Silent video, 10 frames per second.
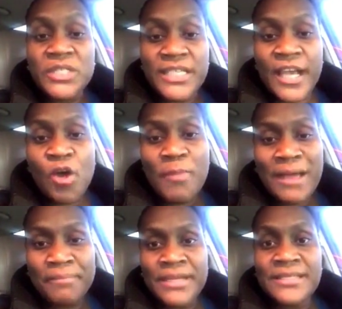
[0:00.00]
scale my
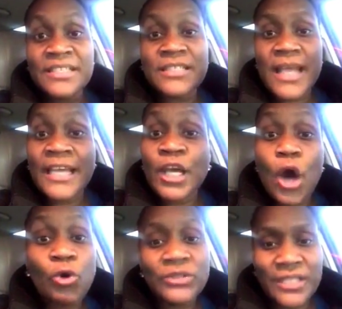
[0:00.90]
business and
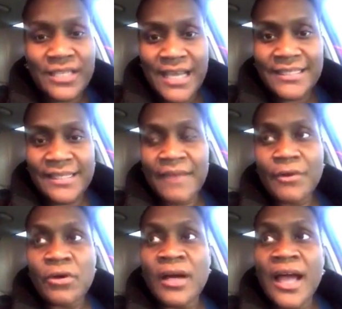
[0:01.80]
go to the next level.